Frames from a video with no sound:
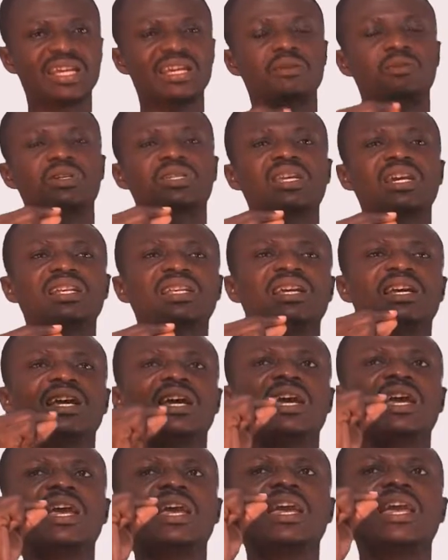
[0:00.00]
We said
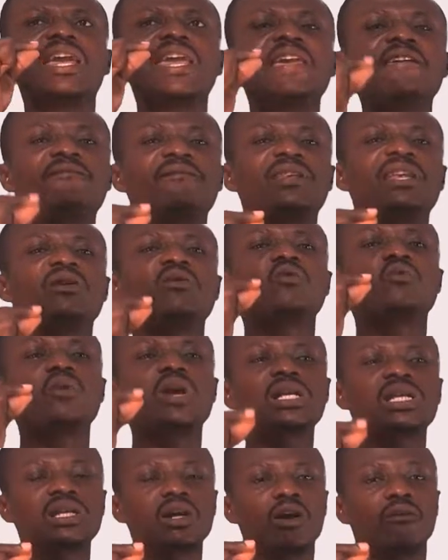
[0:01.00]
if the
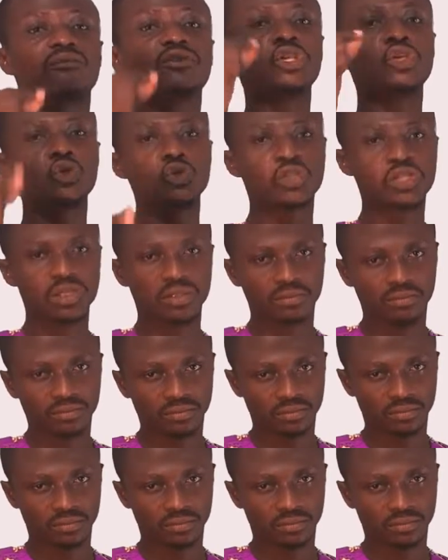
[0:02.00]
rate of use